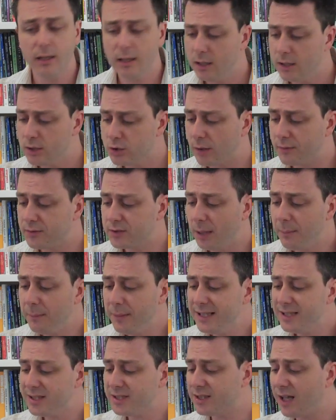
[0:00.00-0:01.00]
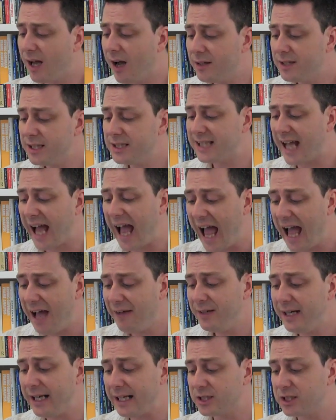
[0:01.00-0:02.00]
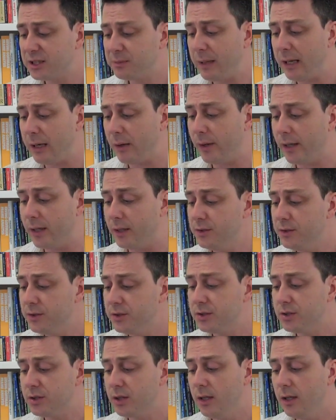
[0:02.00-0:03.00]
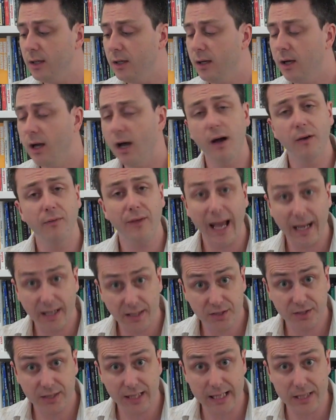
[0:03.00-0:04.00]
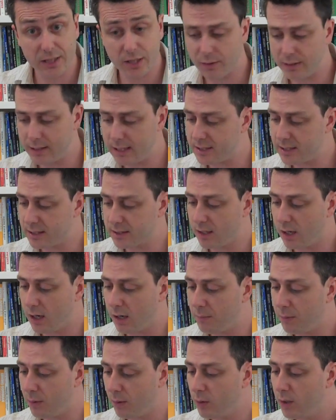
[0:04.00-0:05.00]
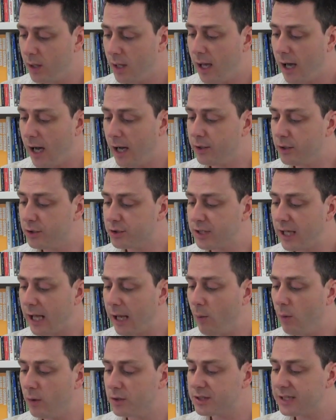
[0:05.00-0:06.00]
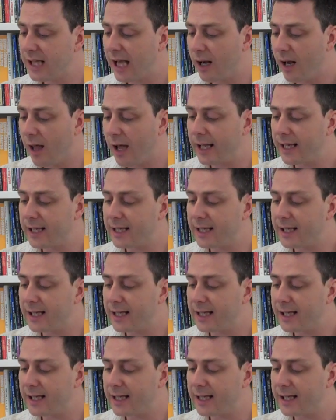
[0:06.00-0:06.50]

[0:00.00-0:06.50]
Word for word: So if somebody's starting to have an experience of anaesthesia in this example, and you're saying, what's that like?